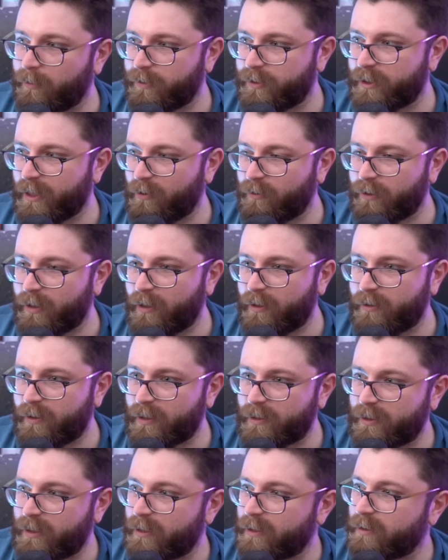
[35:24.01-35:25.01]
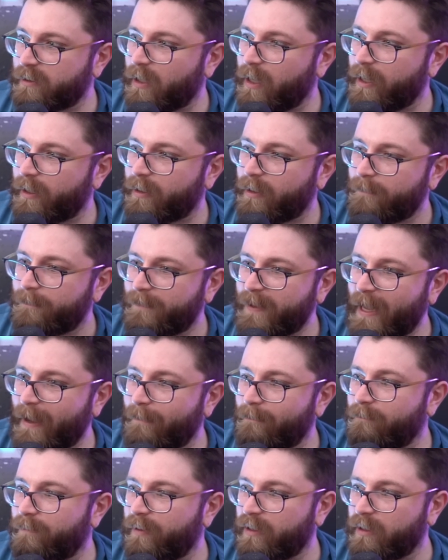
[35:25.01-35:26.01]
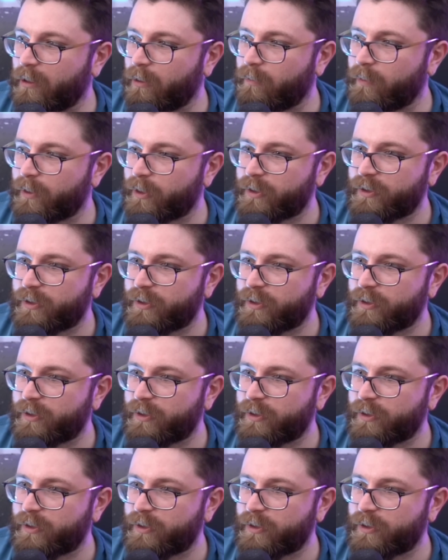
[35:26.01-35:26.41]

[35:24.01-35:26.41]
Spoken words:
Zelda does this like ambiguous